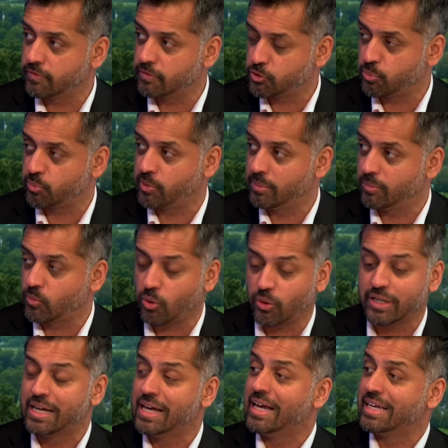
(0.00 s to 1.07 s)
the Supreme Court,
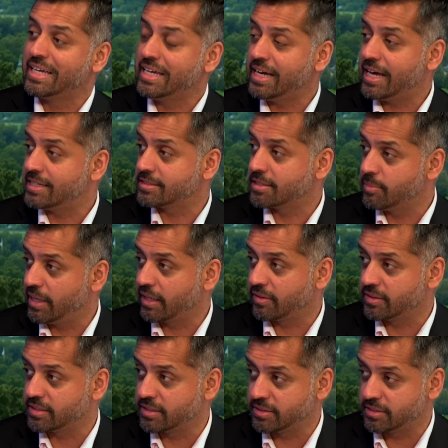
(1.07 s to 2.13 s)
he has to make
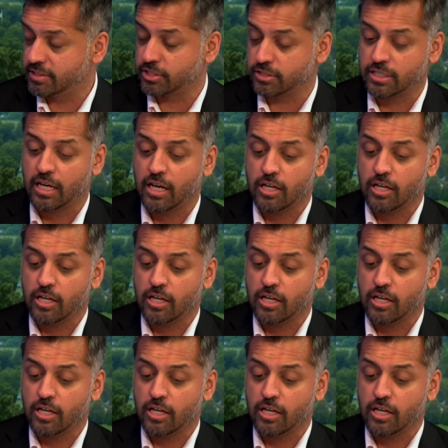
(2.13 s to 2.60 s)
this decision.